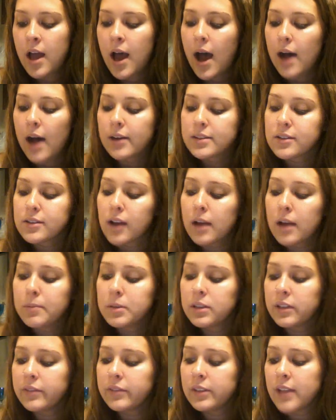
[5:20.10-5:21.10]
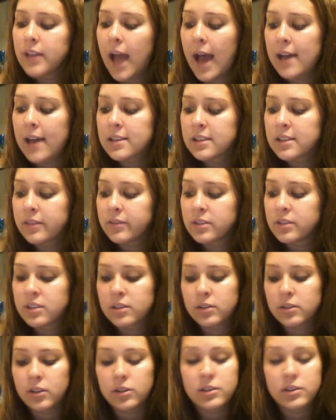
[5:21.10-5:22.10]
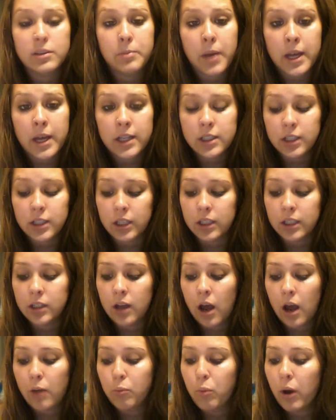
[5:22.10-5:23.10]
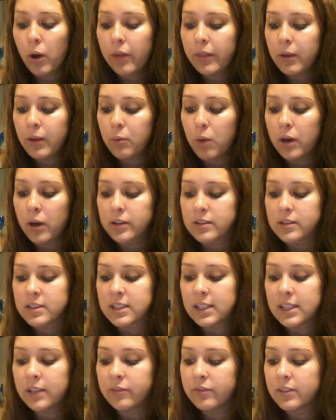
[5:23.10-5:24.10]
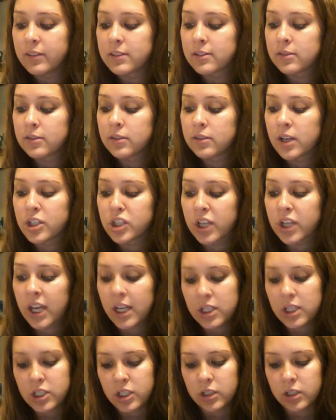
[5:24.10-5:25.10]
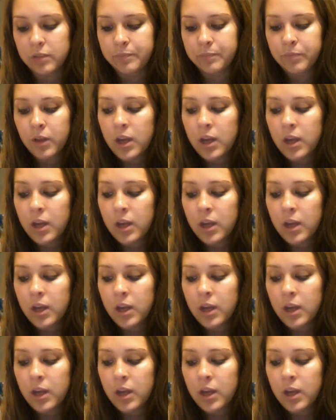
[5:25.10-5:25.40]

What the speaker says: Also, I believe in asking the students' opinion on what they want to see in physical education